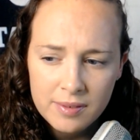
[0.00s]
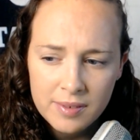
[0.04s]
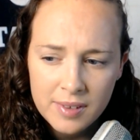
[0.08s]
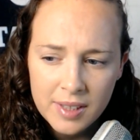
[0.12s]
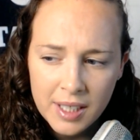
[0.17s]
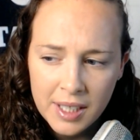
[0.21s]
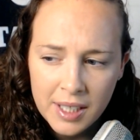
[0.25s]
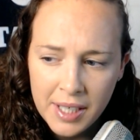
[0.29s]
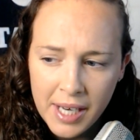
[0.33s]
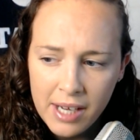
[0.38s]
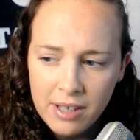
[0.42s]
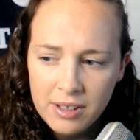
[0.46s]
And
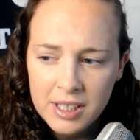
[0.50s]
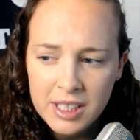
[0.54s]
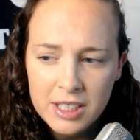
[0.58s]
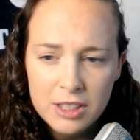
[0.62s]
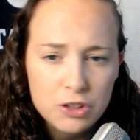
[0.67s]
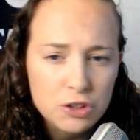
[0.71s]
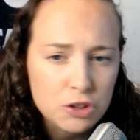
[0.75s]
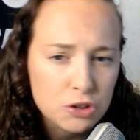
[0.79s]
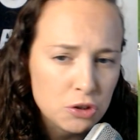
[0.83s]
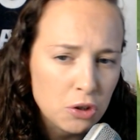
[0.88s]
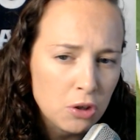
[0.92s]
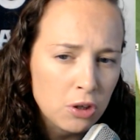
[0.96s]
now he
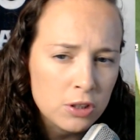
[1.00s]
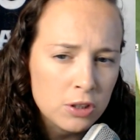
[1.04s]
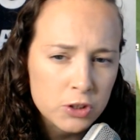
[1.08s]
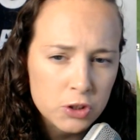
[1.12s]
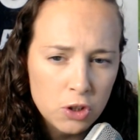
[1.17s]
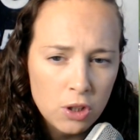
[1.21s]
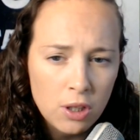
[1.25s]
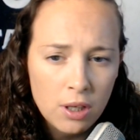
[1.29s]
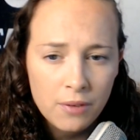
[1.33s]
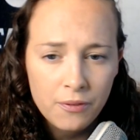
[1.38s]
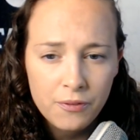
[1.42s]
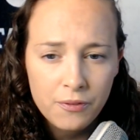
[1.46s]
starts
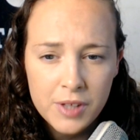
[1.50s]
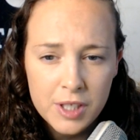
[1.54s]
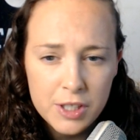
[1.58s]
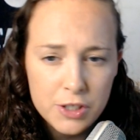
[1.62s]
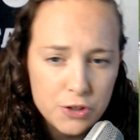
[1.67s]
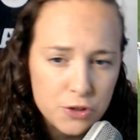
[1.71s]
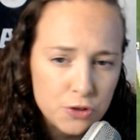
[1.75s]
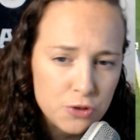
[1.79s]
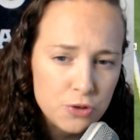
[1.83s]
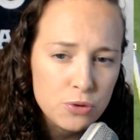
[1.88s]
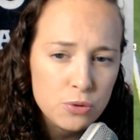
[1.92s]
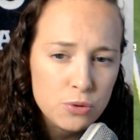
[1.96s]
off this
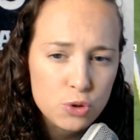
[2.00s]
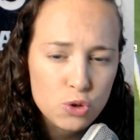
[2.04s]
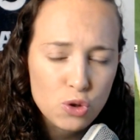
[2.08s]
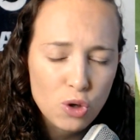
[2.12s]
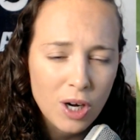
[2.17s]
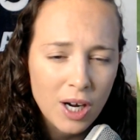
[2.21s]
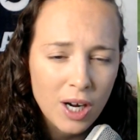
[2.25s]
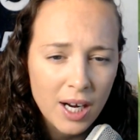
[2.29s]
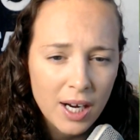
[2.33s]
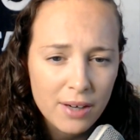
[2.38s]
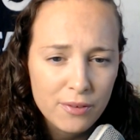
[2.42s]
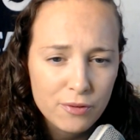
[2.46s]
new
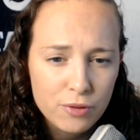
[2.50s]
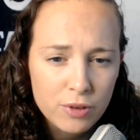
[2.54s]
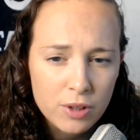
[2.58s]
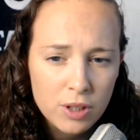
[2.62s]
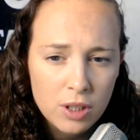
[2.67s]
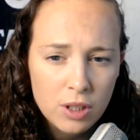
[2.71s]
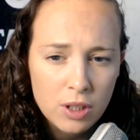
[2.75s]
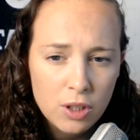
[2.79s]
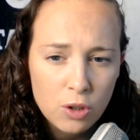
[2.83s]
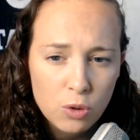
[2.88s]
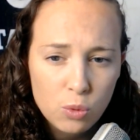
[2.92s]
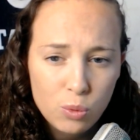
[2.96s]
drive
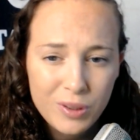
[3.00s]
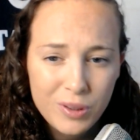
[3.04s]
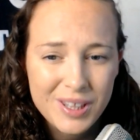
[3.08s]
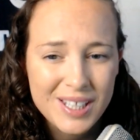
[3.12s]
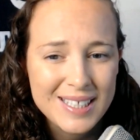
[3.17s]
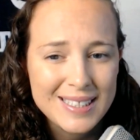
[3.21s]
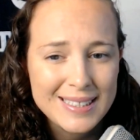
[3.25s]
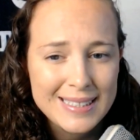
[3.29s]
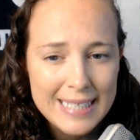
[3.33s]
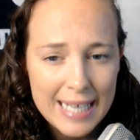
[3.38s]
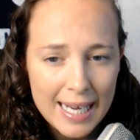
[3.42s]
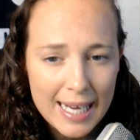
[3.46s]
with a
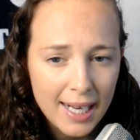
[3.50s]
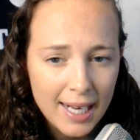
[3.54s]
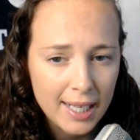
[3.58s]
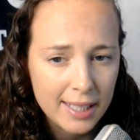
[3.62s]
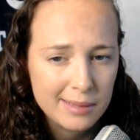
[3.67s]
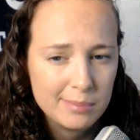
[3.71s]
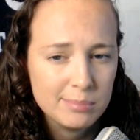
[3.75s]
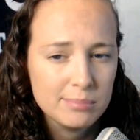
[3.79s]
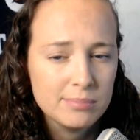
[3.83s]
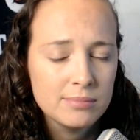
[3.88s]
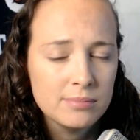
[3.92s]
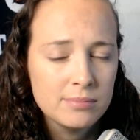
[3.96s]

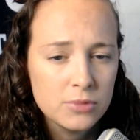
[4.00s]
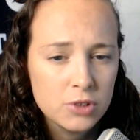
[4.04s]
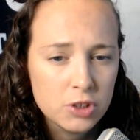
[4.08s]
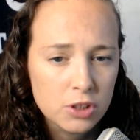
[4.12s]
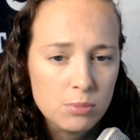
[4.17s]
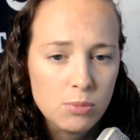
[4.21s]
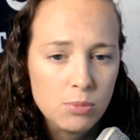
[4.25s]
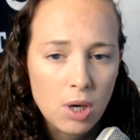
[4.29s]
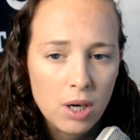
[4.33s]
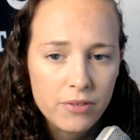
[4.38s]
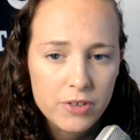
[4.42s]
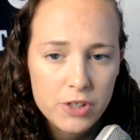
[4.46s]
dime to
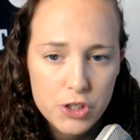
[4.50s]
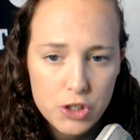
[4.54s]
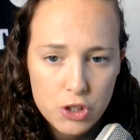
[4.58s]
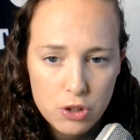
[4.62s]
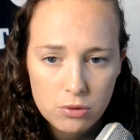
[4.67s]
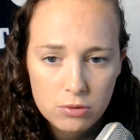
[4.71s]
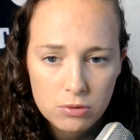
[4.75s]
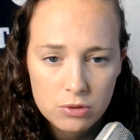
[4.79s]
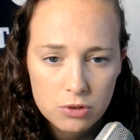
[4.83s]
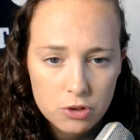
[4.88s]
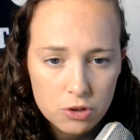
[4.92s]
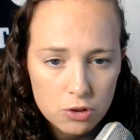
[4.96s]
Marvin
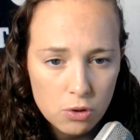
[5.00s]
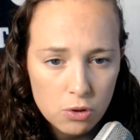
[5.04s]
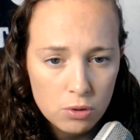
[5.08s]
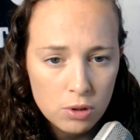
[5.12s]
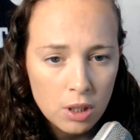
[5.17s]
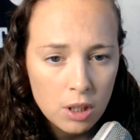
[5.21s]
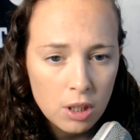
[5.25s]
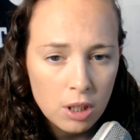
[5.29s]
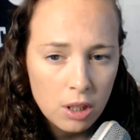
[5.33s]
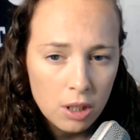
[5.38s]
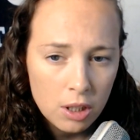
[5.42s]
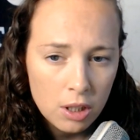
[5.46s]
Jones. So
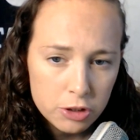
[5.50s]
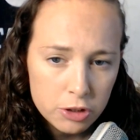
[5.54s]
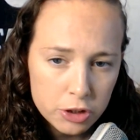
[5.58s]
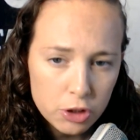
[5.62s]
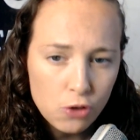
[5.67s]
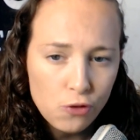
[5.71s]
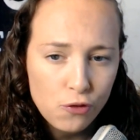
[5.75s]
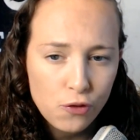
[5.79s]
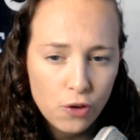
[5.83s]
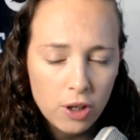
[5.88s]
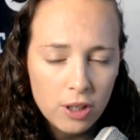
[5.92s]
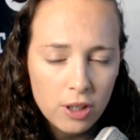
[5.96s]

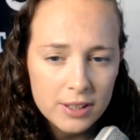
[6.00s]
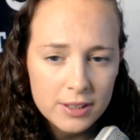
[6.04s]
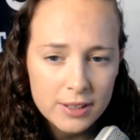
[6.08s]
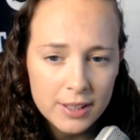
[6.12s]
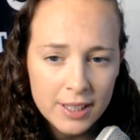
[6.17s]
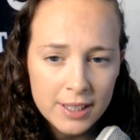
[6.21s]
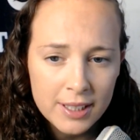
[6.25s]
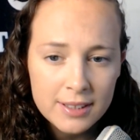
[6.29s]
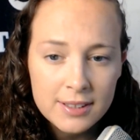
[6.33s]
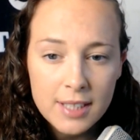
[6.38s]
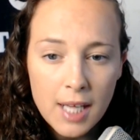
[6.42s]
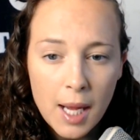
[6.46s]
far
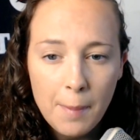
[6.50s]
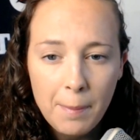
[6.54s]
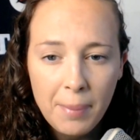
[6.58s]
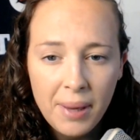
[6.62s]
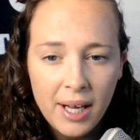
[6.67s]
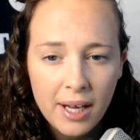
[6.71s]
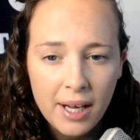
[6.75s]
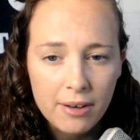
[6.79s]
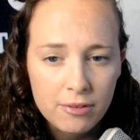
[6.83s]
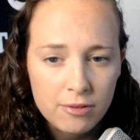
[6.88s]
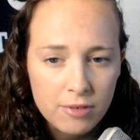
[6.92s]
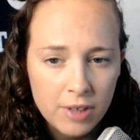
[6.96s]
it's not
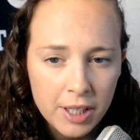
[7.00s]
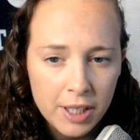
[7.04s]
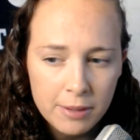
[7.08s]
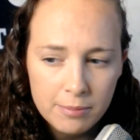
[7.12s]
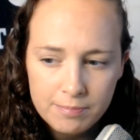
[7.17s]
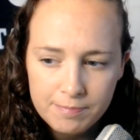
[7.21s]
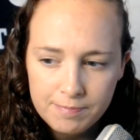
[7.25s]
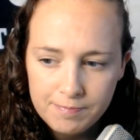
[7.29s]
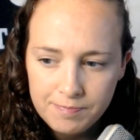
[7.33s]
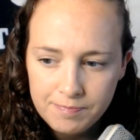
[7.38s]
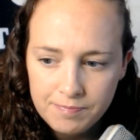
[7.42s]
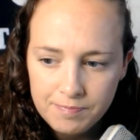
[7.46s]
bad, right?
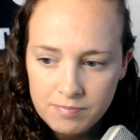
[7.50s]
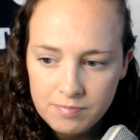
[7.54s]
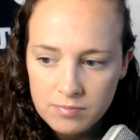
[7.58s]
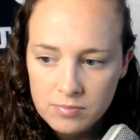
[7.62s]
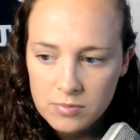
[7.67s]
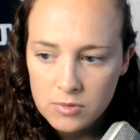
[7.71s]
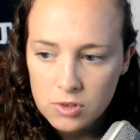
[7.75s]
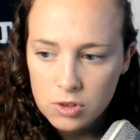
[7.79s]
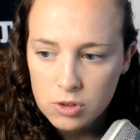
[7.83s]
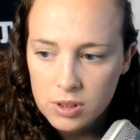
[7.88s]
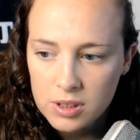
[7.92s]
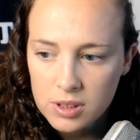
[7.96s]

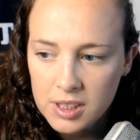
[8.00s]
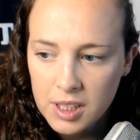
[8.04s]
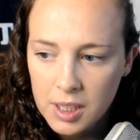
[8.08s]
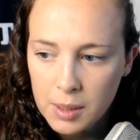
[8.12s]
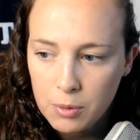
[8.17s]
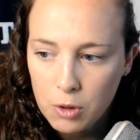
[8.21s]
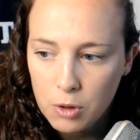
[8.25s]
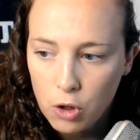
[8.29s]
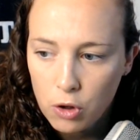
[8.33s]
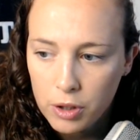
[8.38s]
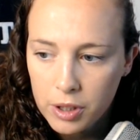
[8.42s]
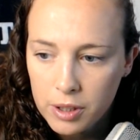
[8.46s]
So let's keep
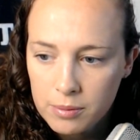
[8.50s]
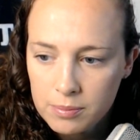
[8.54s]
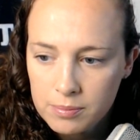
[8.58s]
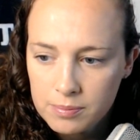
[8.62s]
going.